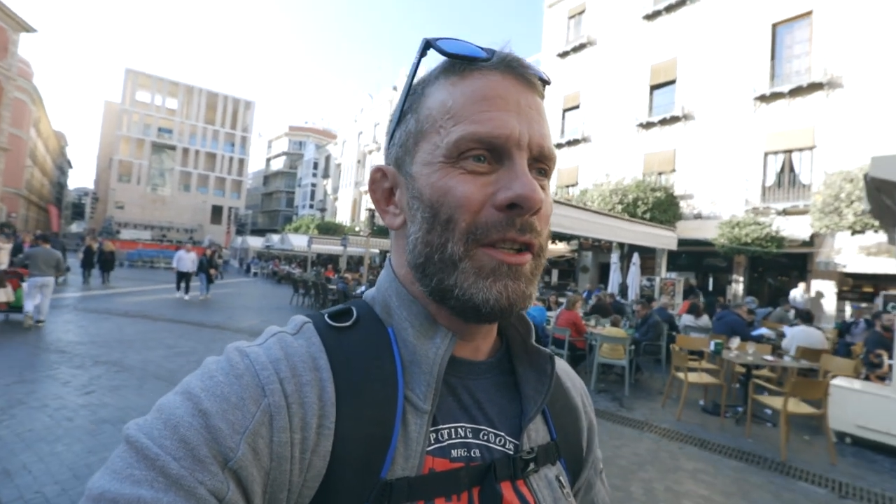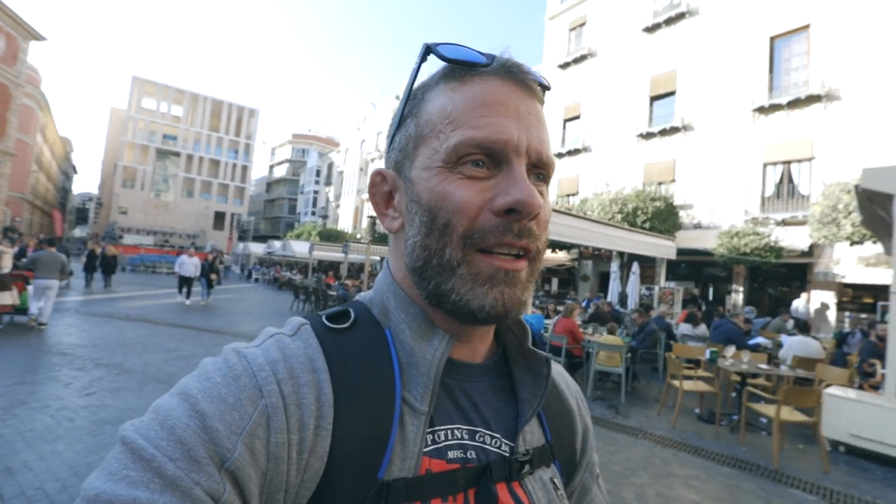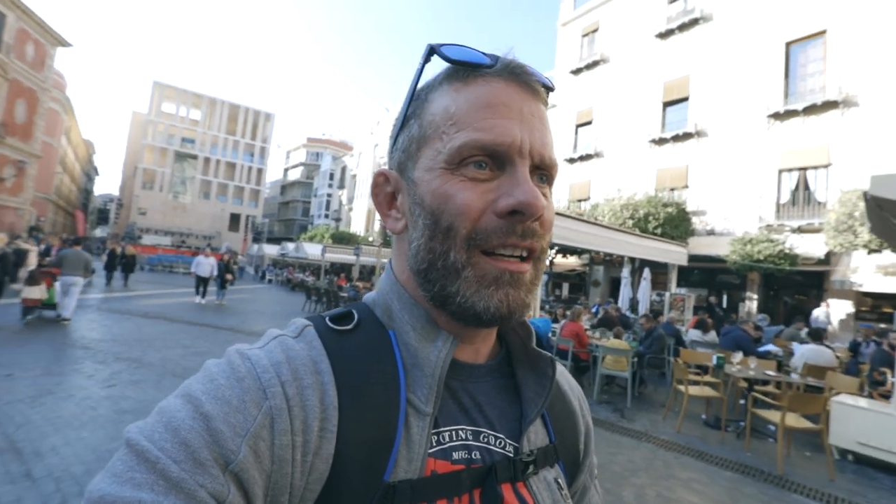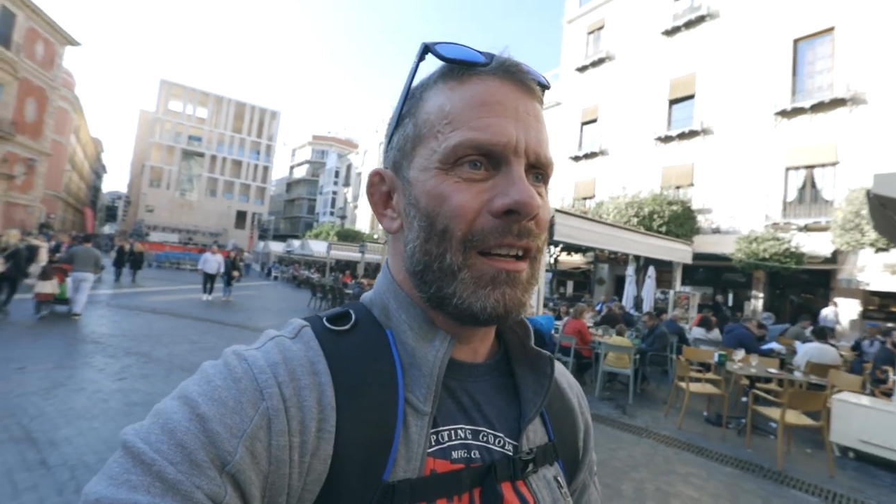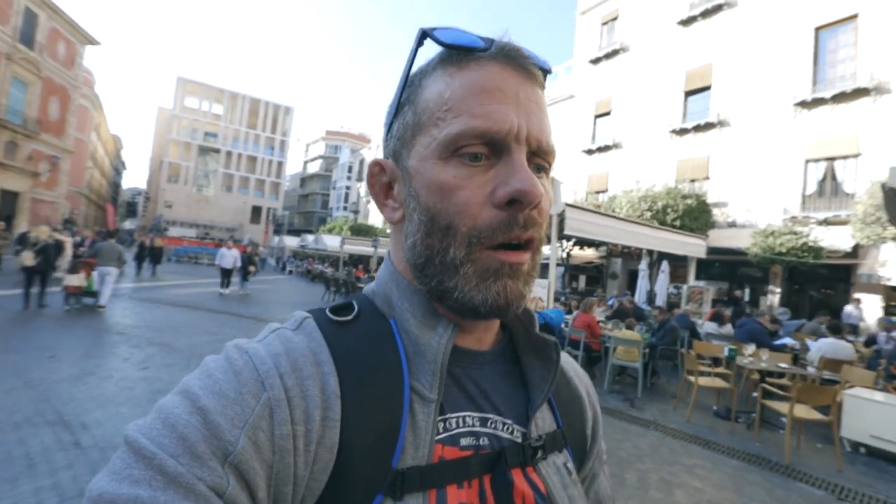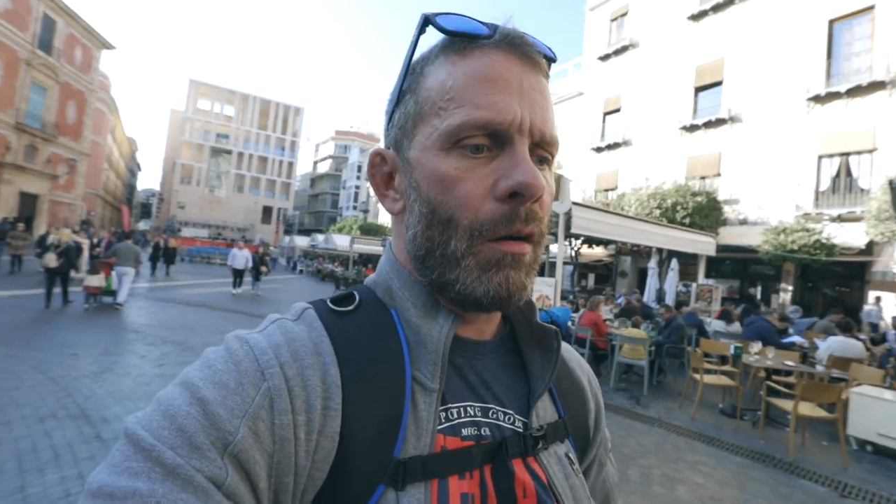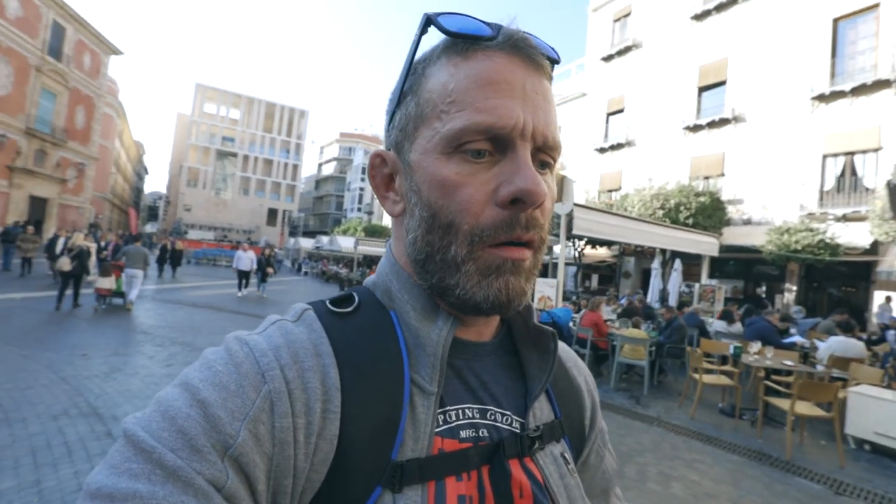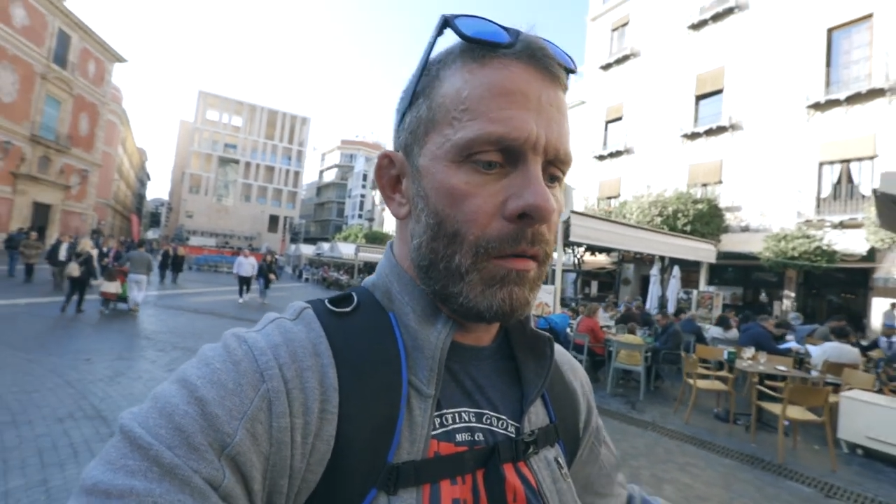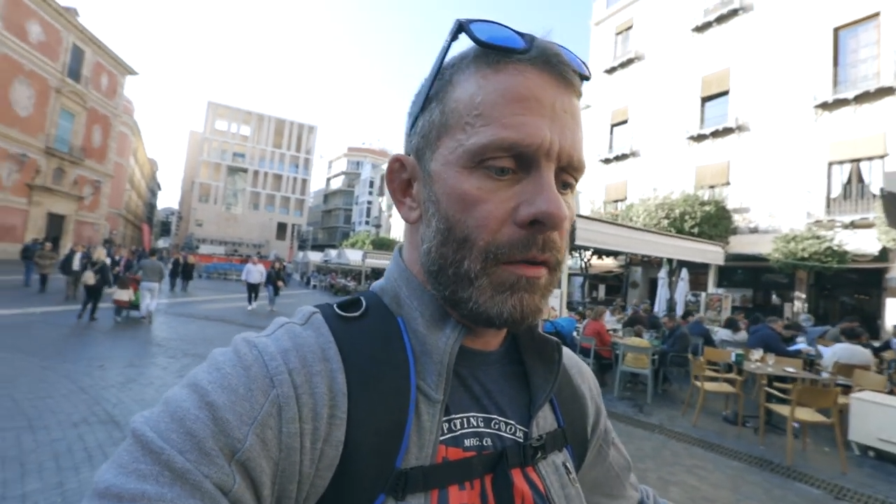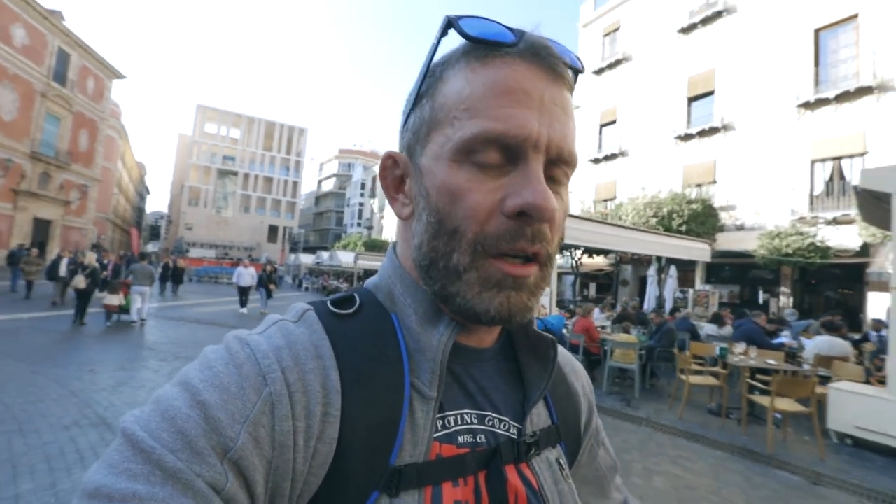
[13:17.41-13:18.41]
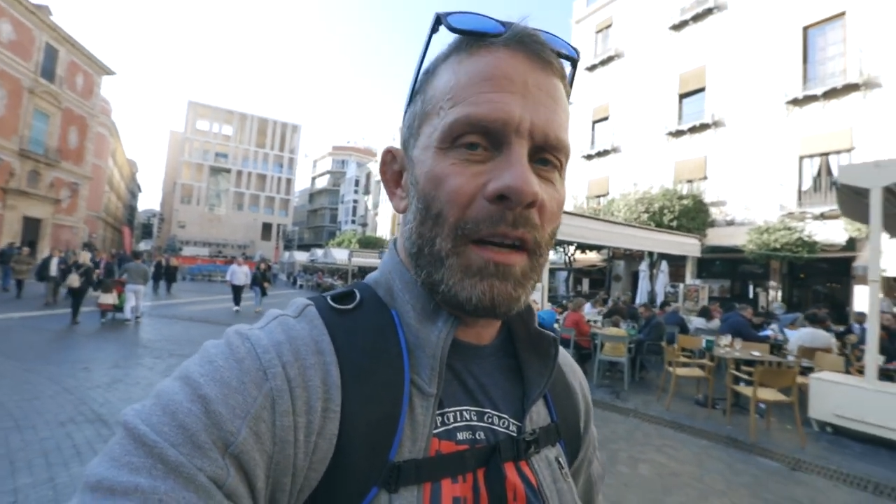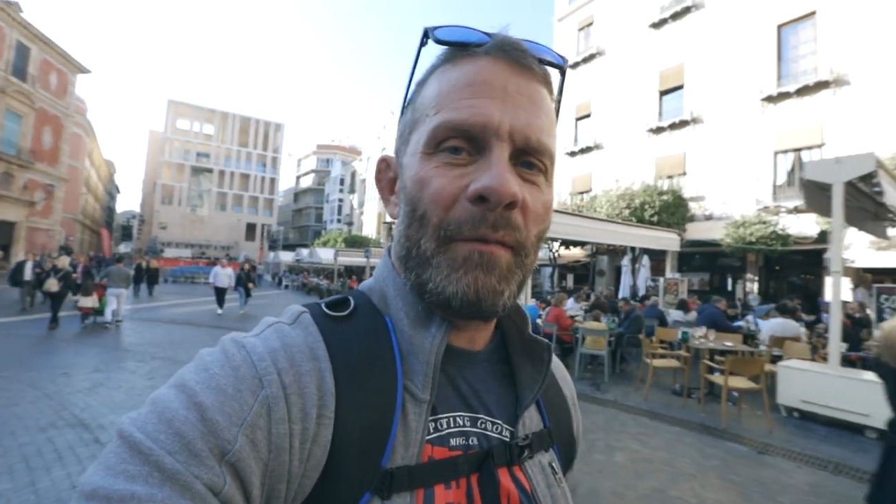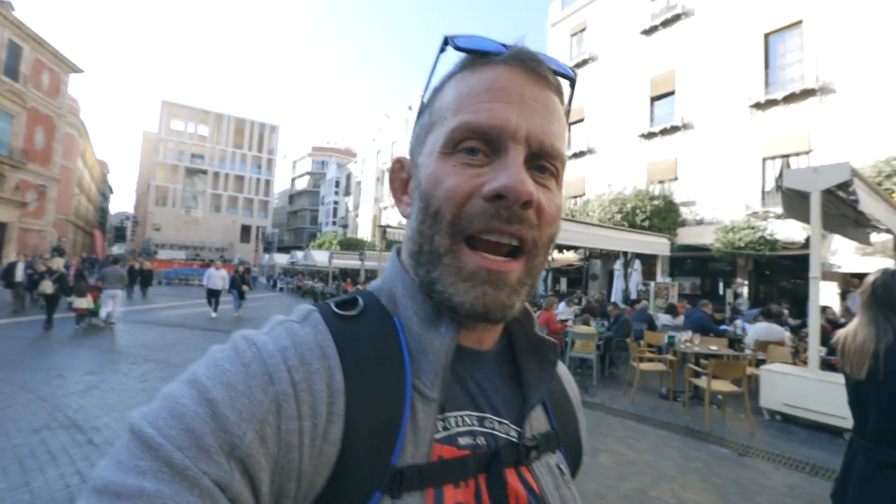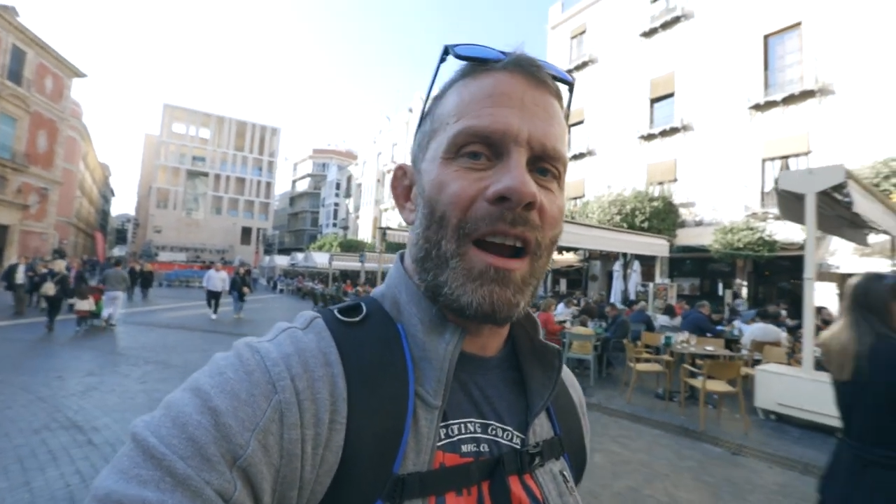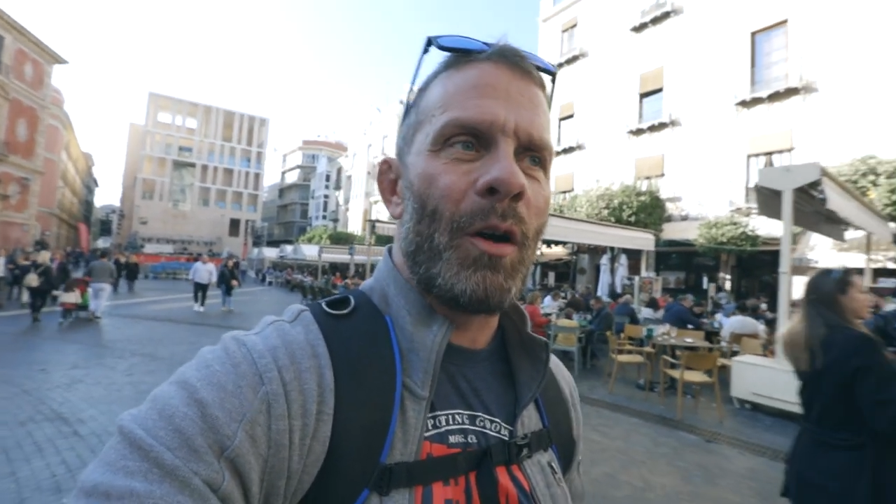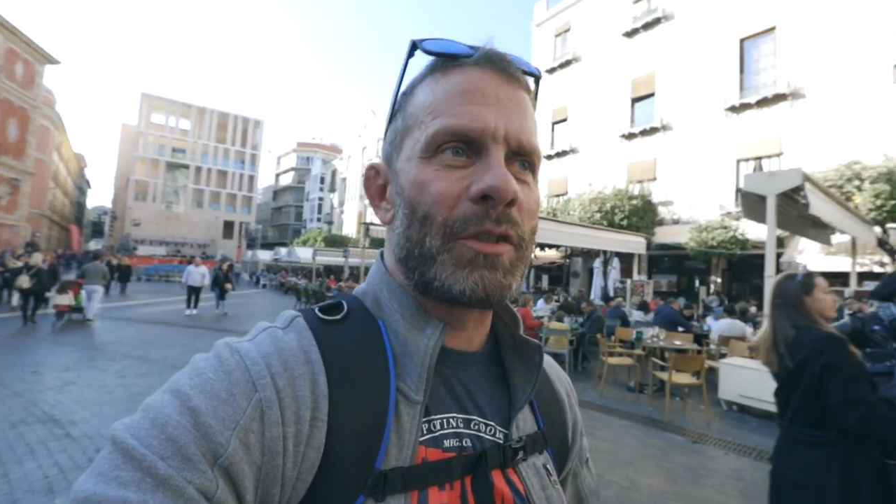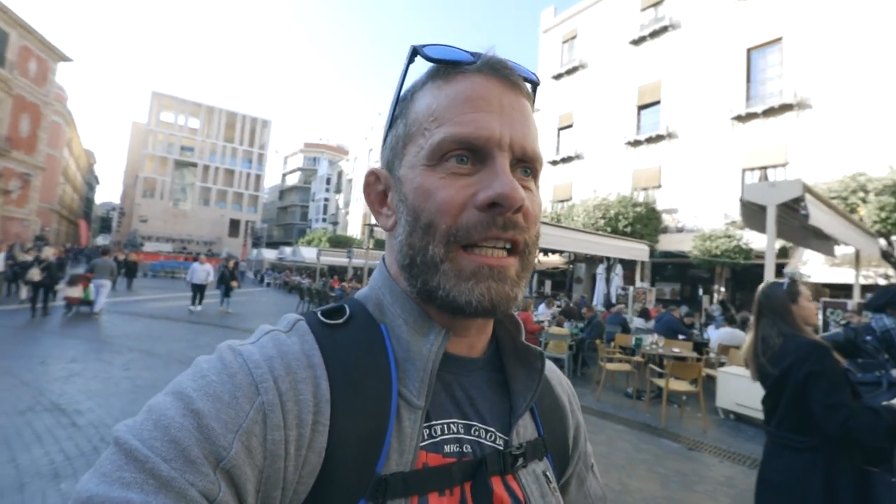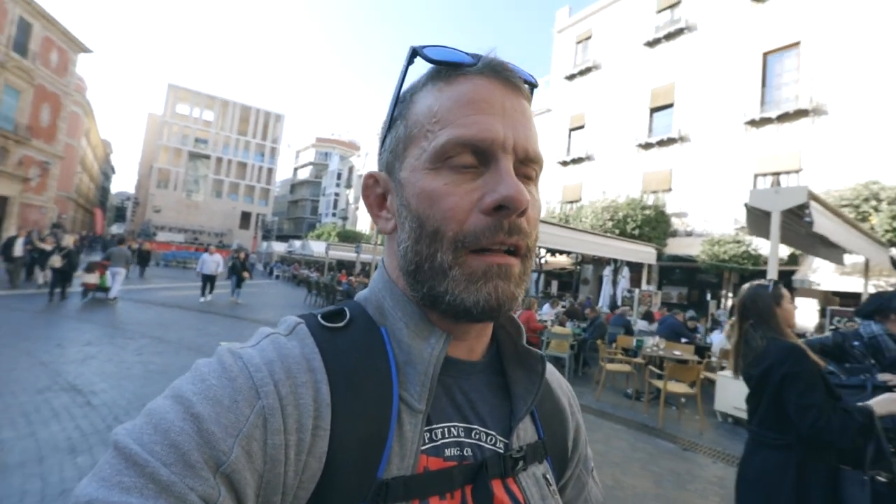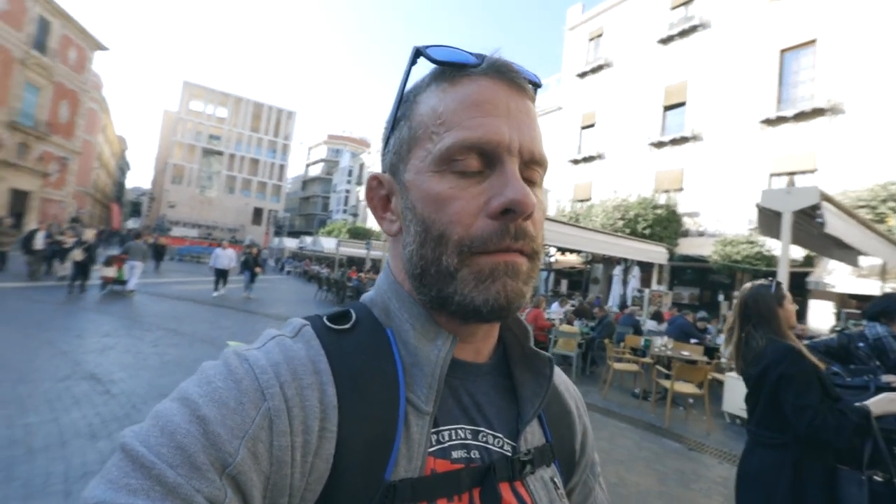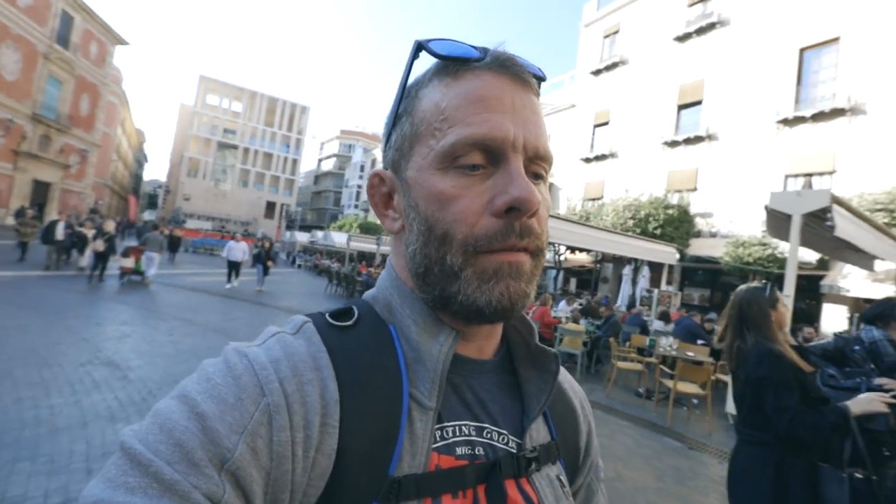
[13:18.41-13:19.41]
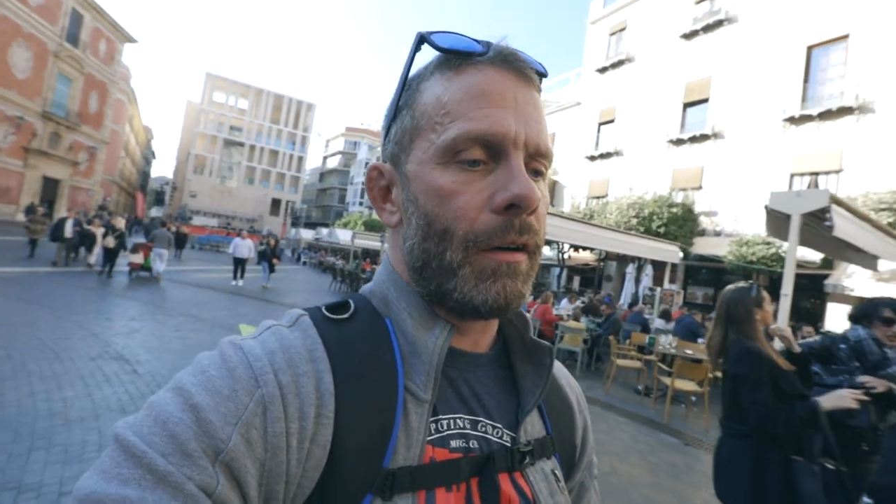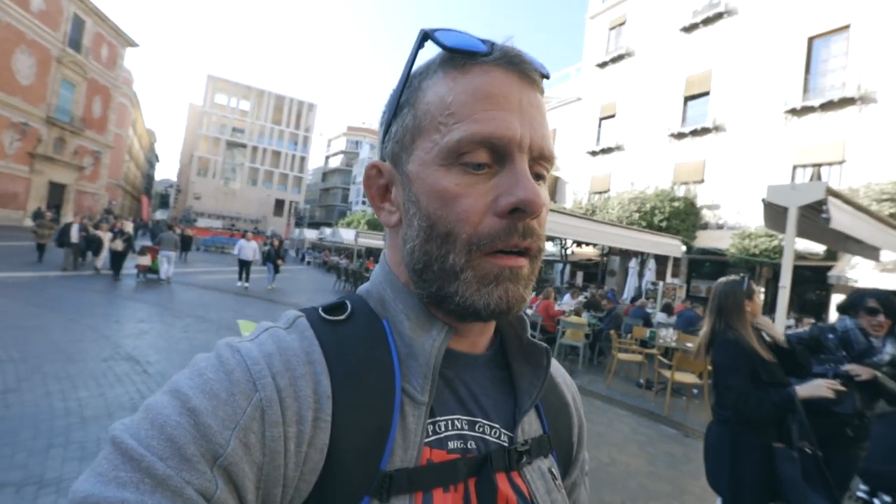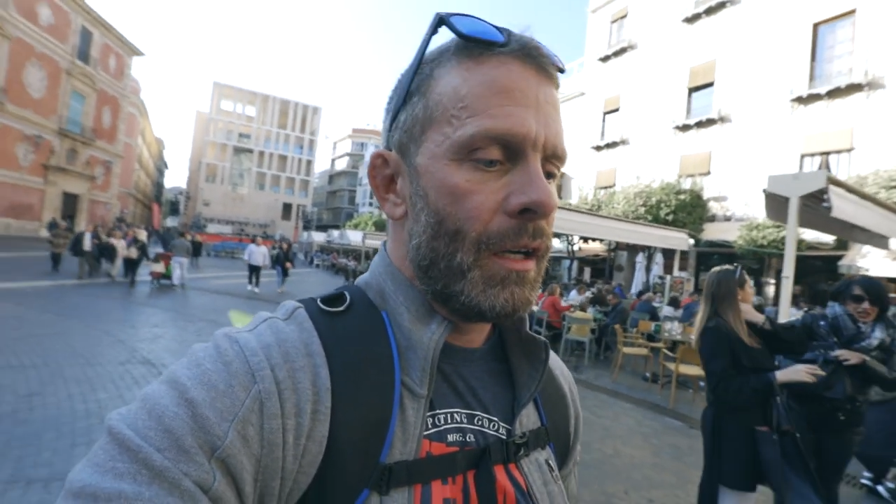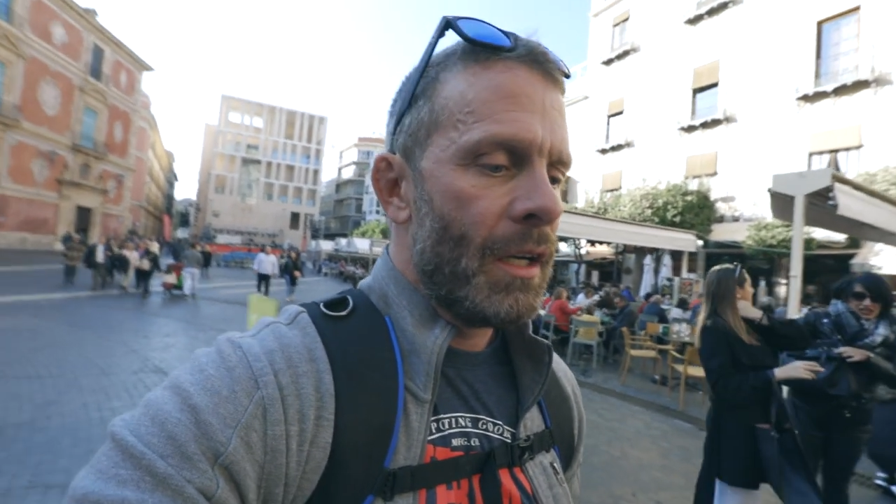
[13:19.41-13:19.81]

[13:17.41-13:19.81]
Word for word: You can go, you can find a hotel for,